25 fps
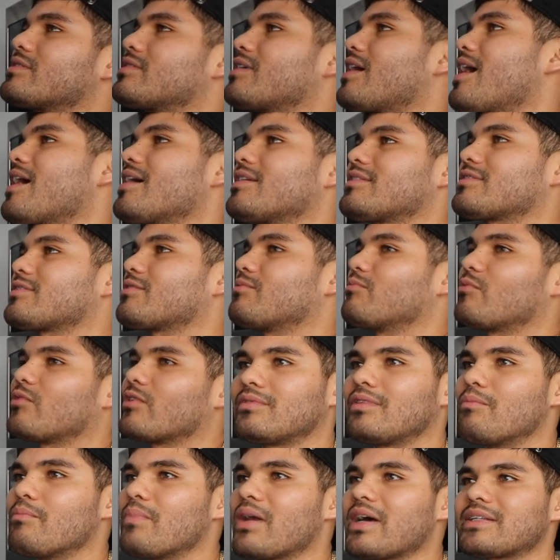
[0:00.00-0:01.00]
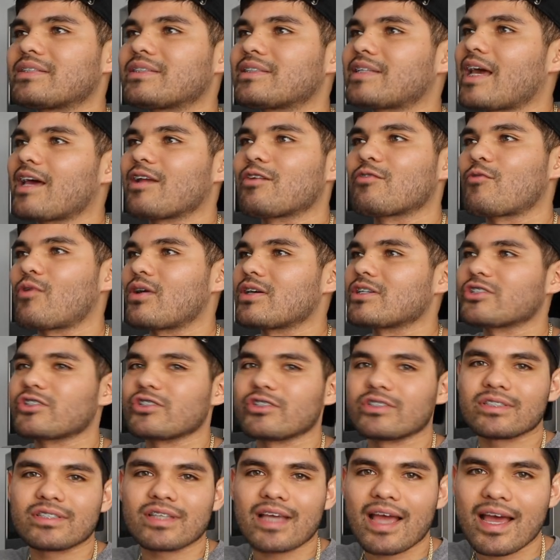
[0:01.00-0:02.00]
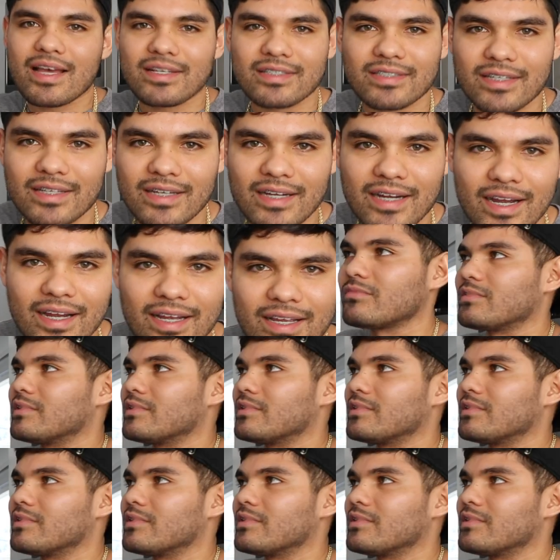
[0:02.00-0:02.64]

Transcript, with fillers: to ask someone, the best 10 questions to ask a guy,